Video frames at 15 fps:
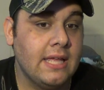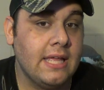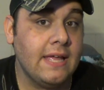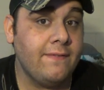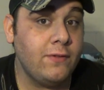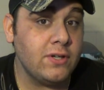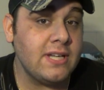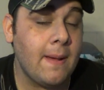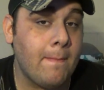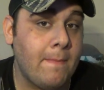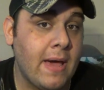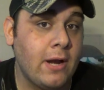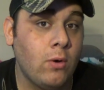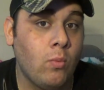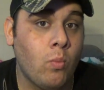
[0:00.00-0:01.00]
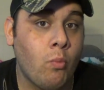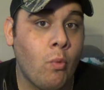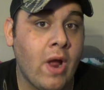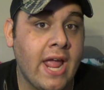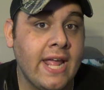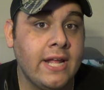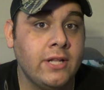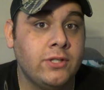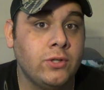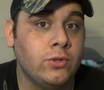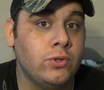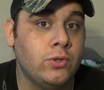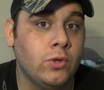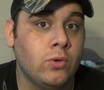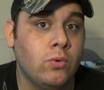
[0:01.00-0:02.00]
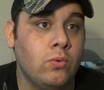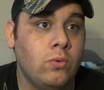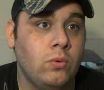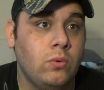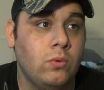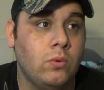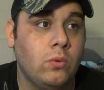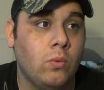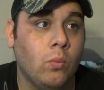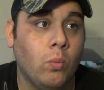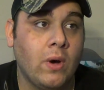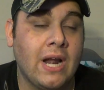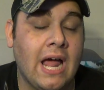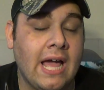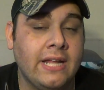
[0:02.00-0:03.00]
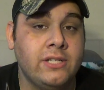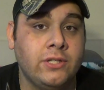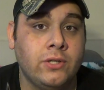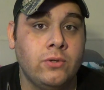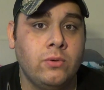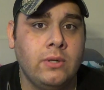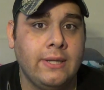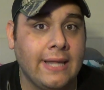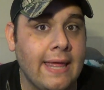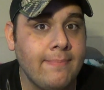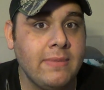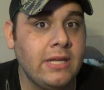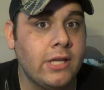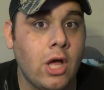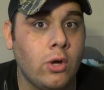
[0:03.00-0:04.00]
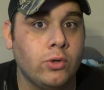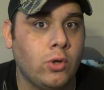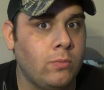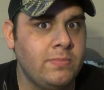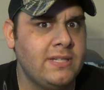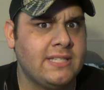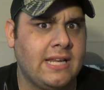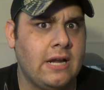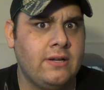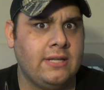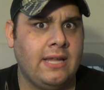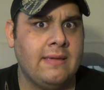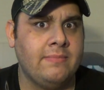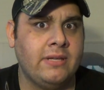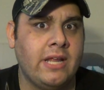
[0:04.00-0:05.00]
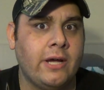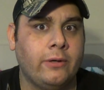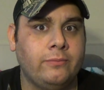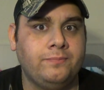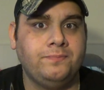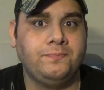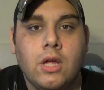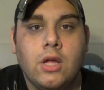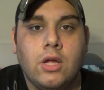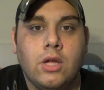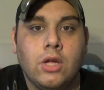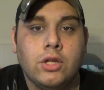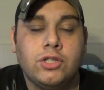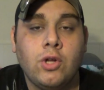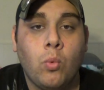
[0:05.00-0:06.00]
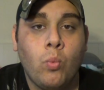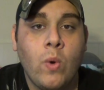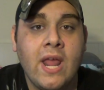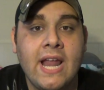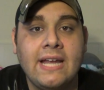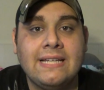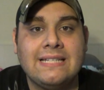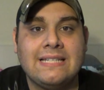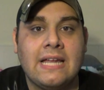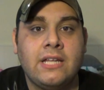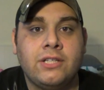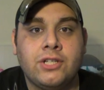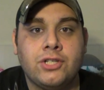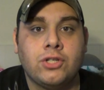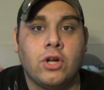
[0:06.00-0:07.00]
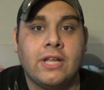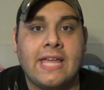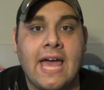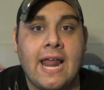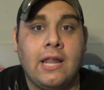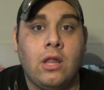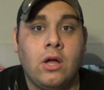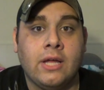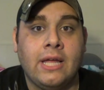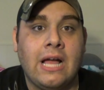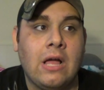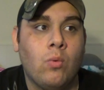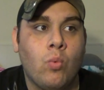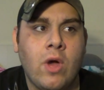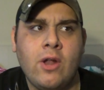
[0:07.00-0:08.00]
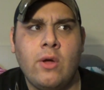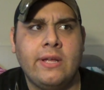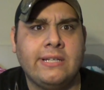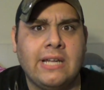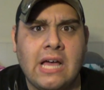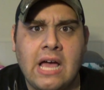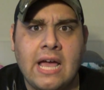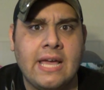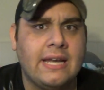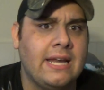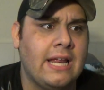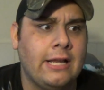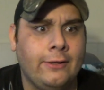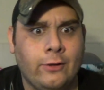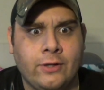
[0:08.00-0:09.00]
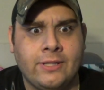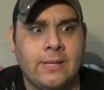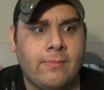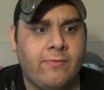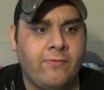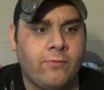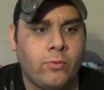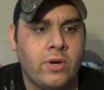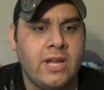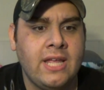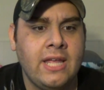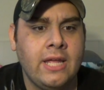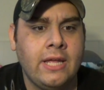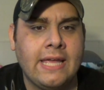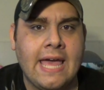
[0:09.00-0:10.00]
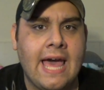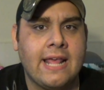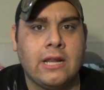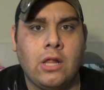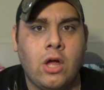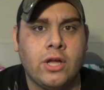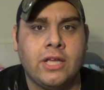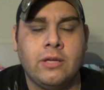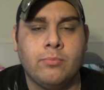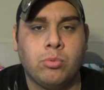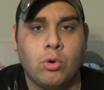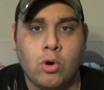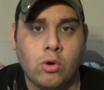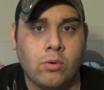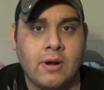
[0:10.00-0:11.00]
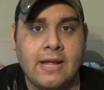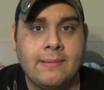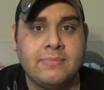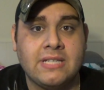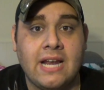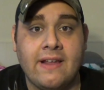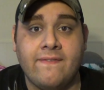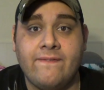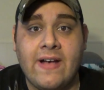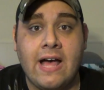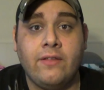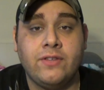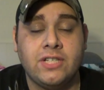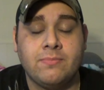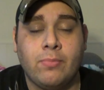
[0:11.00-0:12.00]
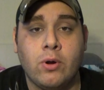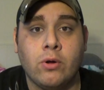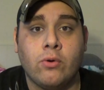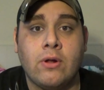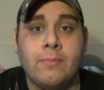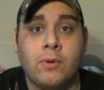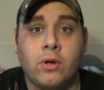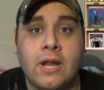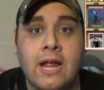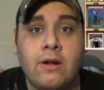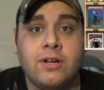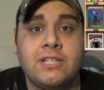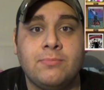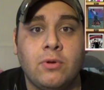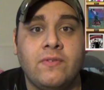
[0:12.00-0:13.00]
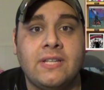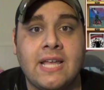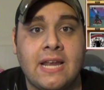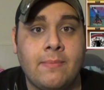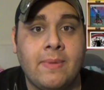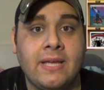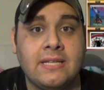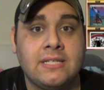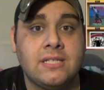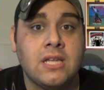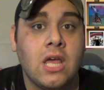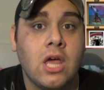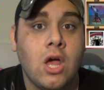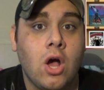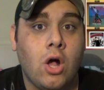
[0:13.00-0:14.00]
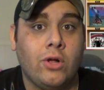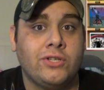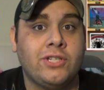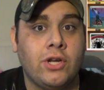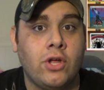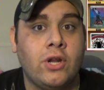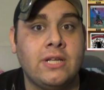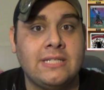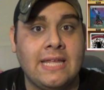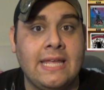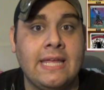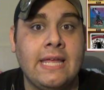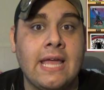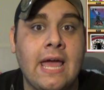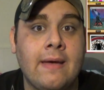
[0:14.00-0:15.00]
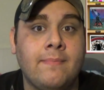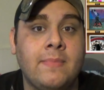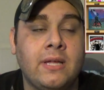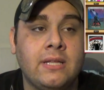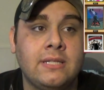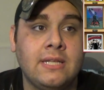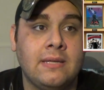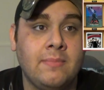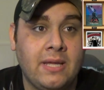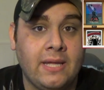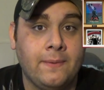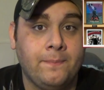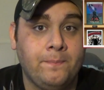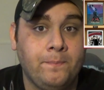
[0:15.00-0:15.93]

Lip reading: if there's a better way to do what I do, let me know. Don't be scared to let me know. So when I decided to start cataloging, I went online and I looked up free cataloging programs, and I found this program called Eric's Movie Database, also known as EMDB.